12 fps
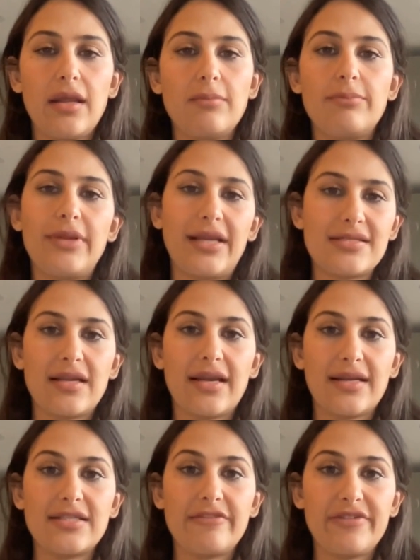pleasant
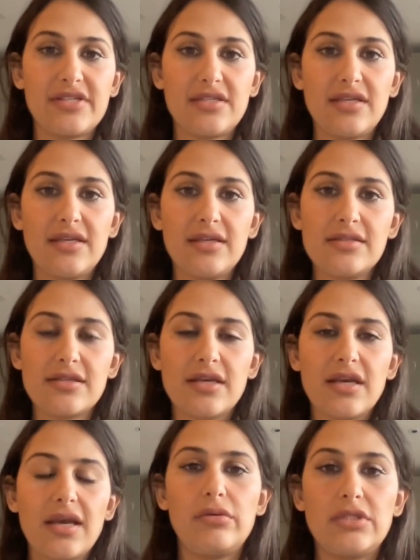activities
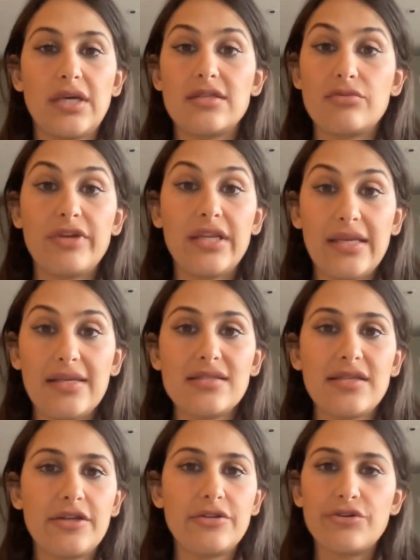does release
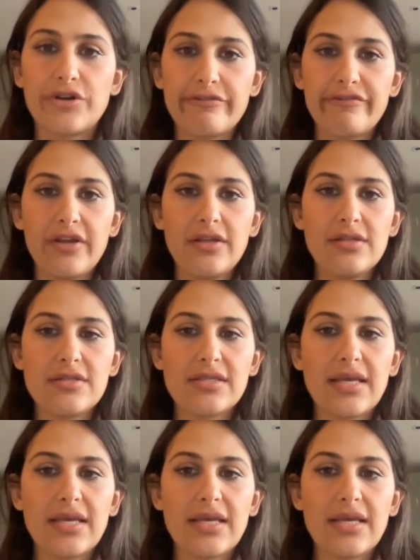endorphins,